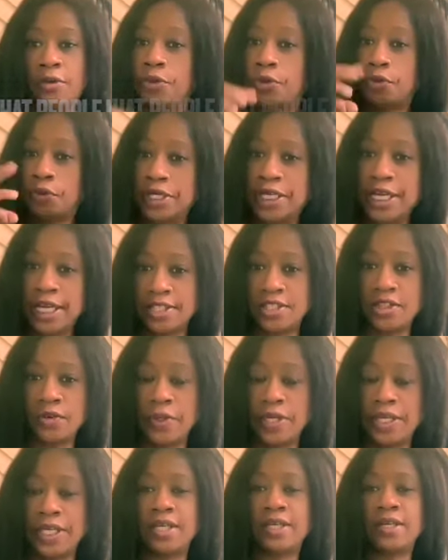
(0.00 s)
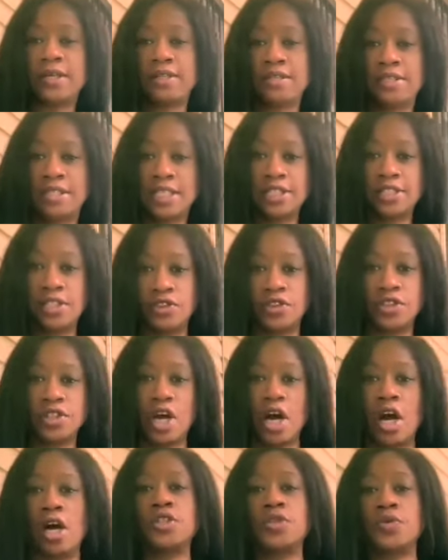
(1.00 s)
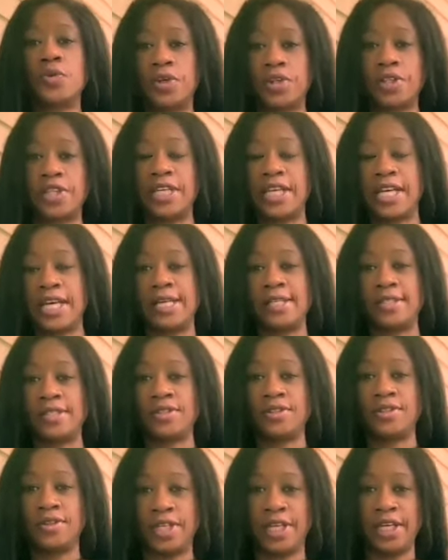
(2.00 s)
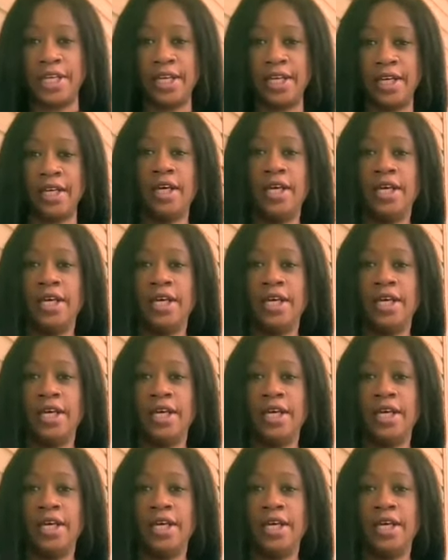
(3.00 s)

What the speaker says: 3 days a week, $600 worth of gas, okay?